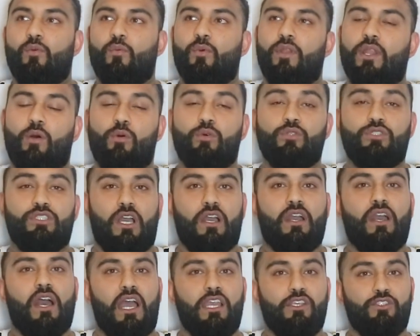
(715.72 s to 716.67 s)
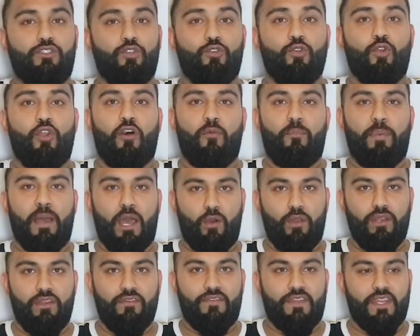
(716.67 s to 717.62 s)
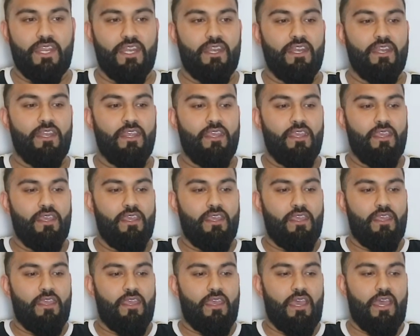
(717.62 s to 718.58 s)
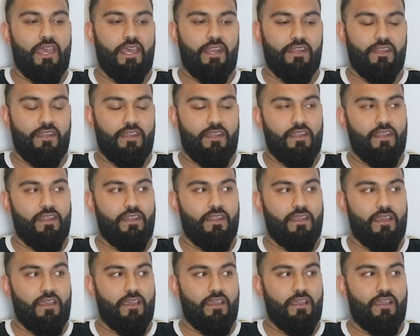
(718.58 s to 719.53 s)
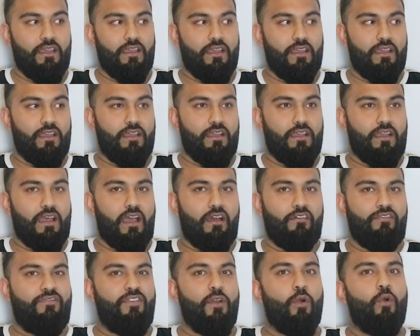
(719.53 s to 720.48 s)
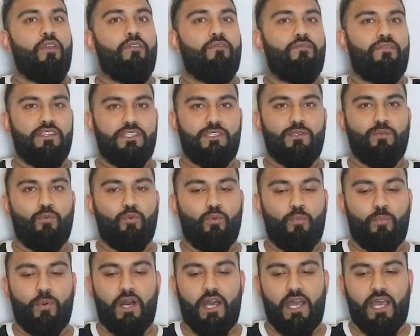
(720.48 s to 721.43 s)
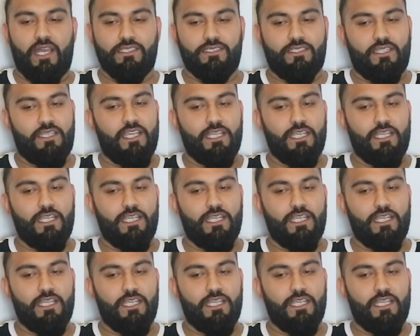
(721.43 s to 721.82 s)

when I was younger, I used to do a lot of powerlifting and I felt invincible. But as the